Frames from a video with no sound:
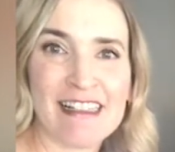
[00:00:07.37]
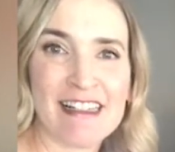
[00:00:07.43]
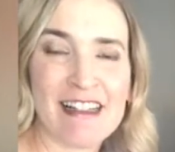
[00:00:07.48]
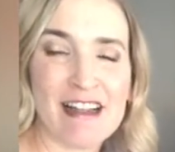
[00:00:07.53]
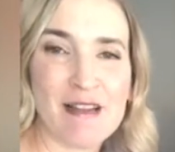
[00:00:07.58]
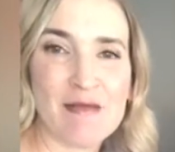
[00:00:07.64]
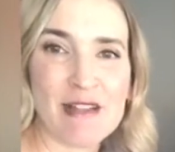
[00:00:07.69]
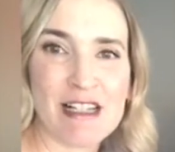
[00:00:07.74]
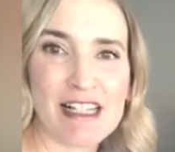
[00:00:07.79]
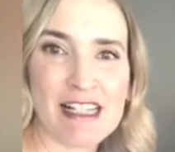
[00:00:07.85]

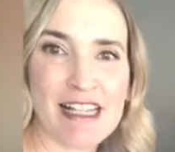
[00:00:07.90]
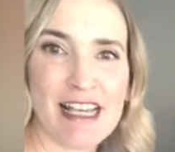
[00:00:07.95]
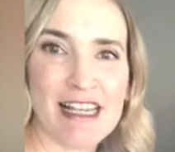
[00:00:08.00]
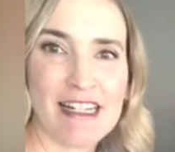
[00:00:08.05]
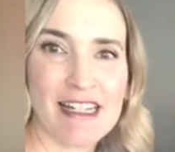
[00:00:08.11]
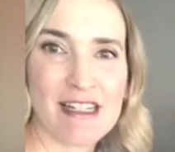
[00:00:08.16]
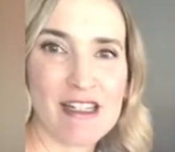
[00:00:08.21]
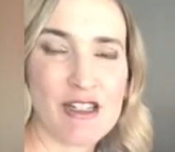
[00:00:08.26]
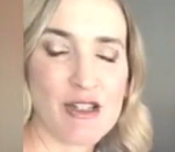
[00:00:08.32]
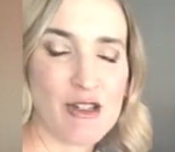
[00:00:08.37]
I'm
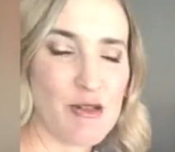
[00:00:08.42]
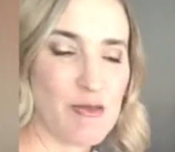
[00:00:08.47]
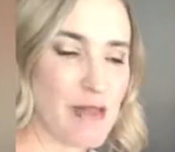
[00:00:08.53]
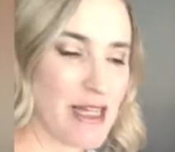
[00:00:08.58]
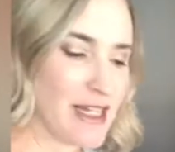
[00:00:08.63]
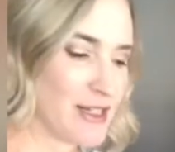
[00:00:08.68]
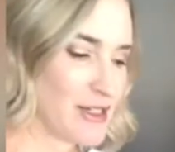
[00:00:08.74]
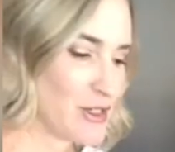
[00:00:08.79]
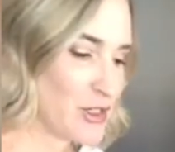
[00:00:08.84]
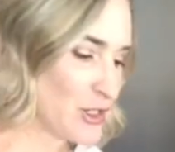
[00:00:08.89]
excited to
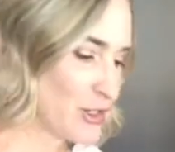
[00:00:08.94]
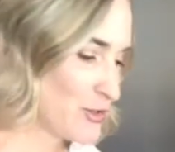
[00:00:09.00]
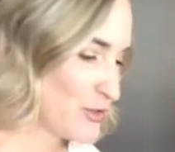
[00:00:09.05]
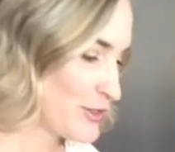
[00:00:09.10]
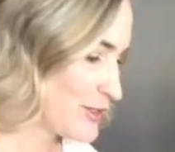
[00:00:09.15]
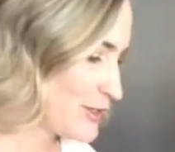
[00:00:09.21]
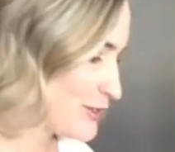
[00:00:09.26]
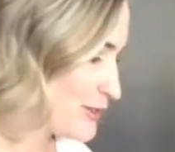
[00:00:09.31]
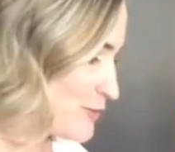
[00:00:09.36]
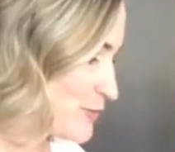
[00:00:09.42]
make a juice this